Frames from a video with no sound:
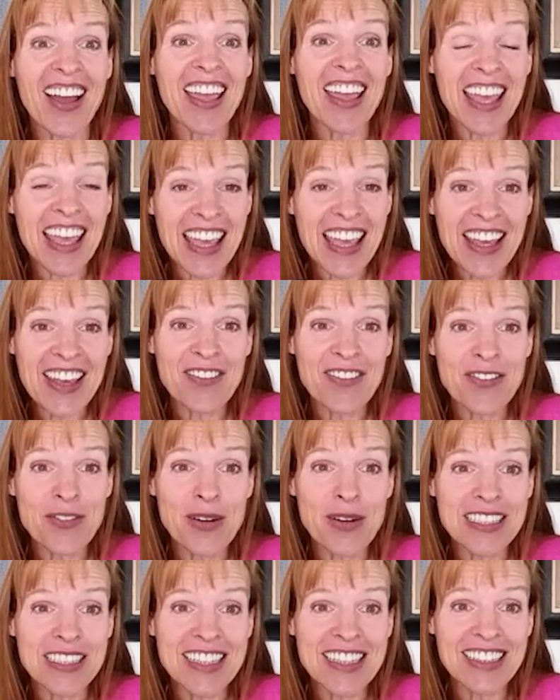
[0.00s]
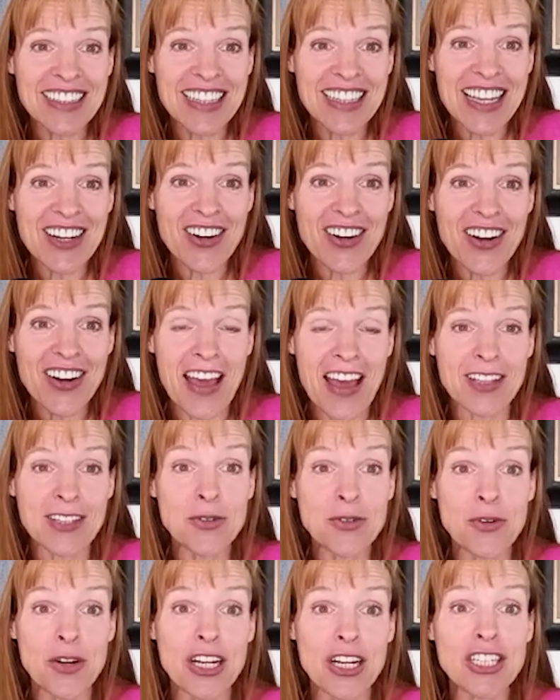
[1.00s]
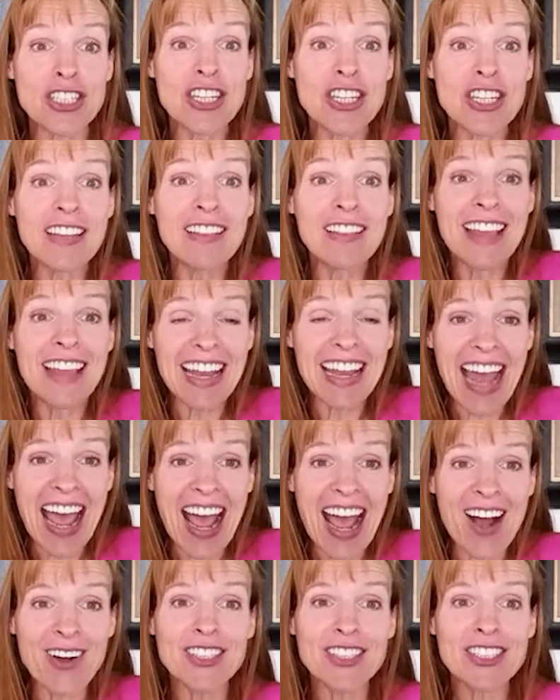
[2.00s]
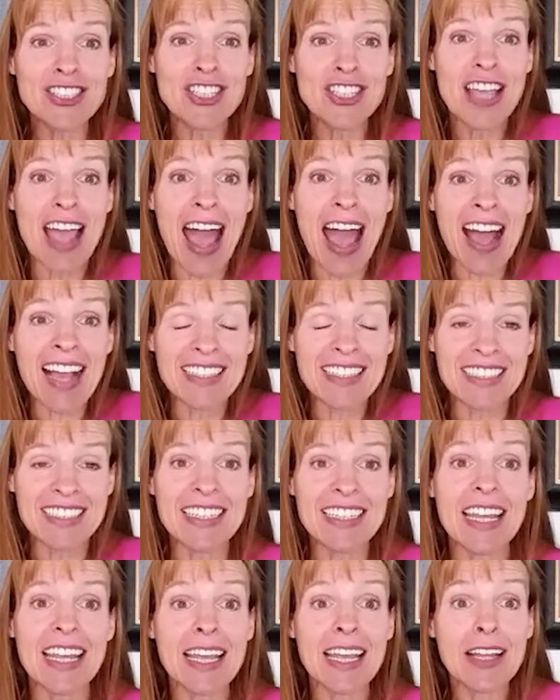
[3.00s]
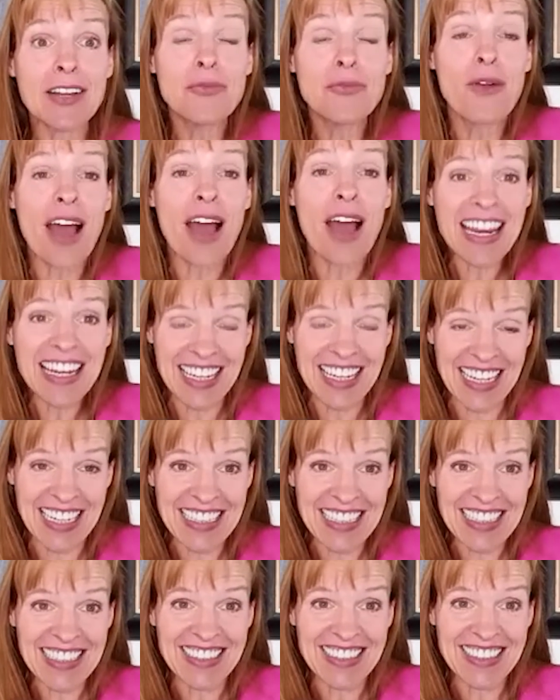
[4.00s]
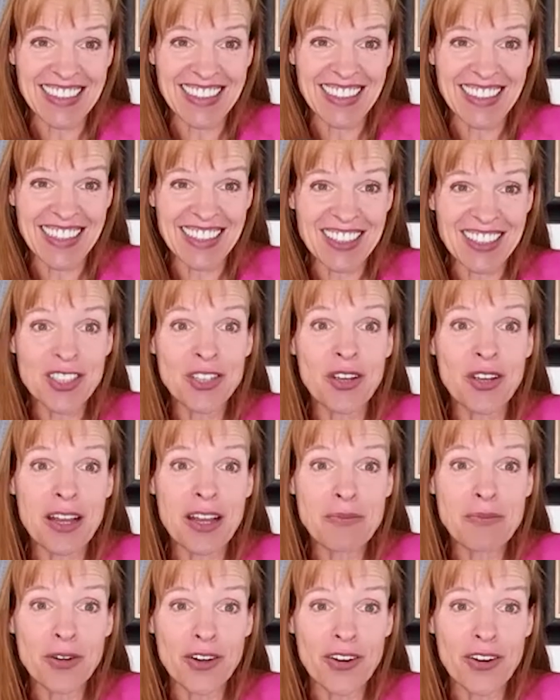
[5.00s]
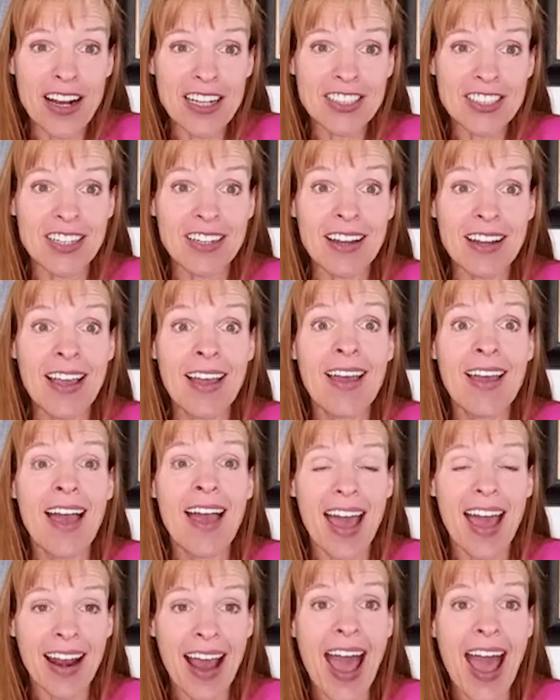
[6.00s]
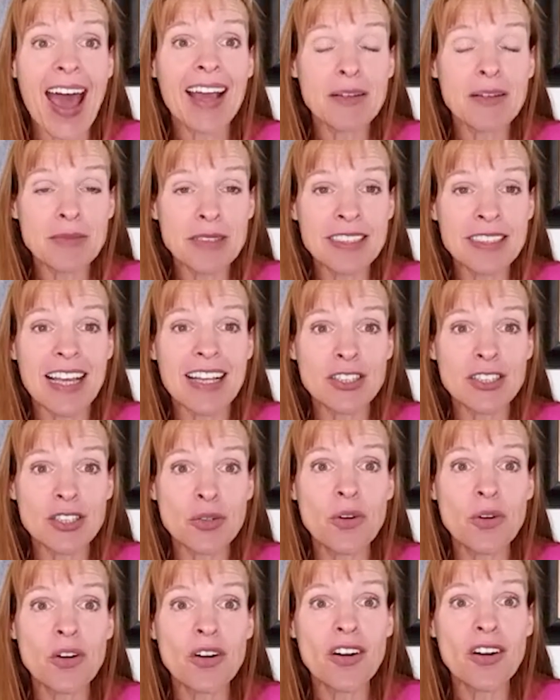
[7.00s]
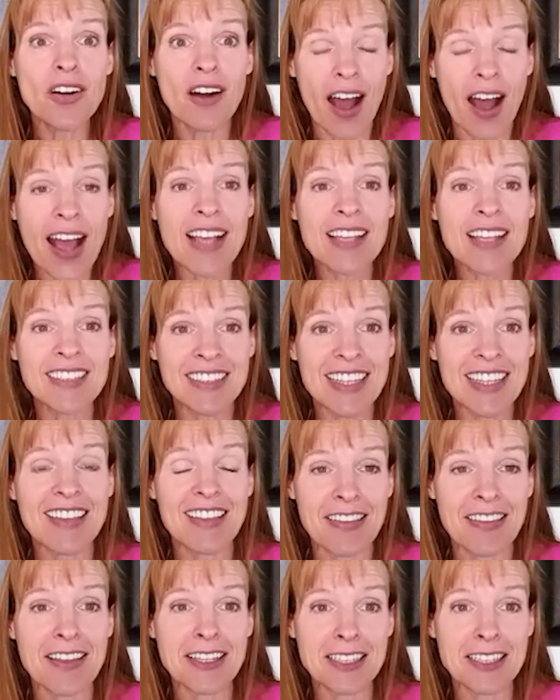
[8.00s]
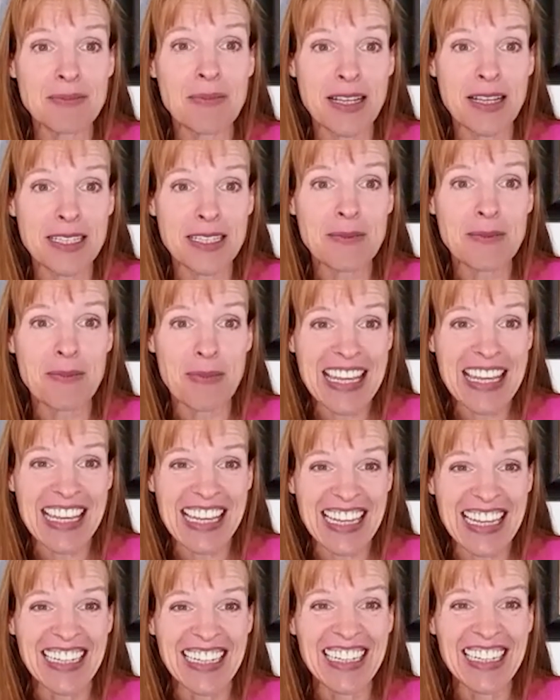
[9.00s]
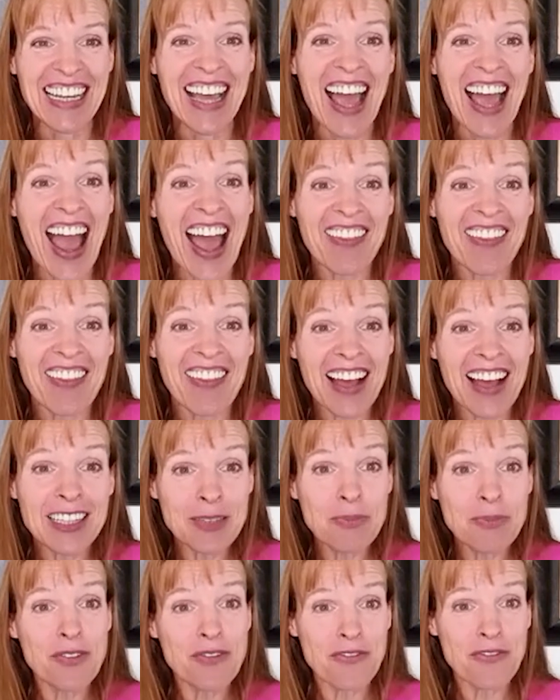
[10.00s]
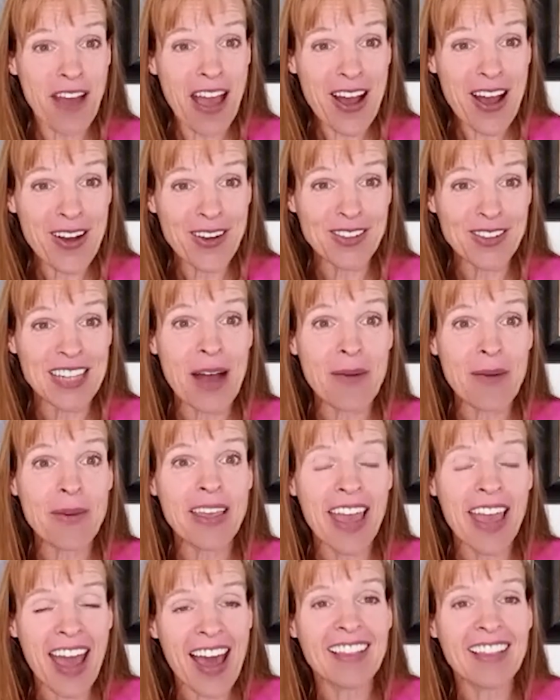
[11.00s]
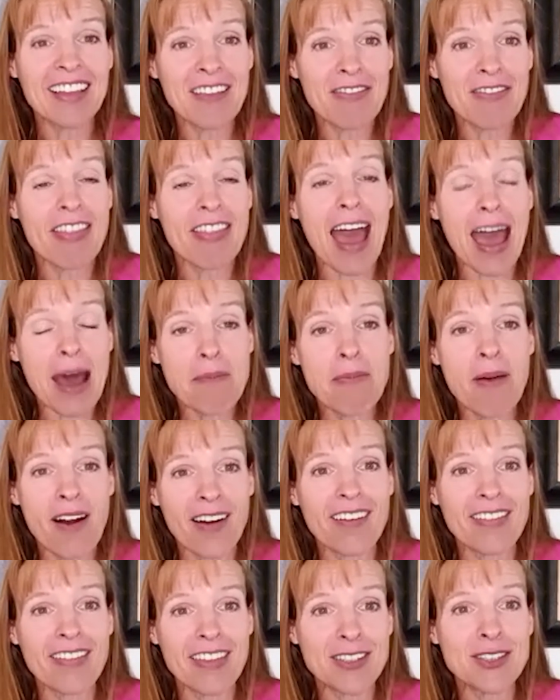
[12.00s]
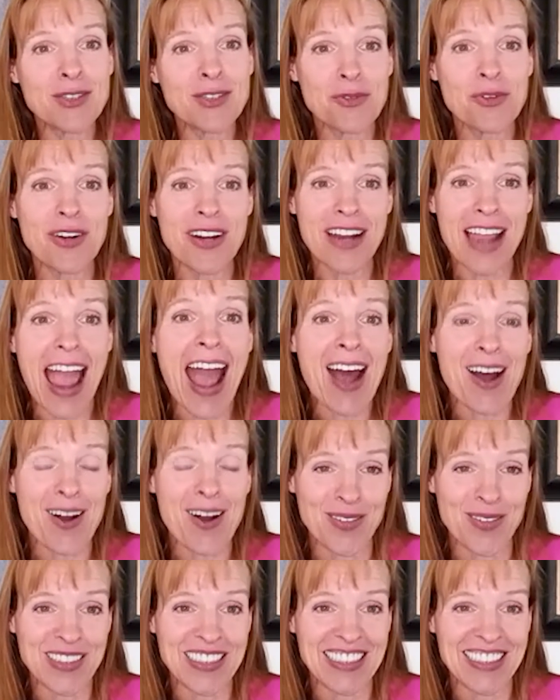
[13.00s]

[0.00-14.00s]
Eve was the leader in that story. She led out, she acted in rightness, in progression, and Adam said to her, I see that this must be. And that's profound, and we can't leave that part of the story out.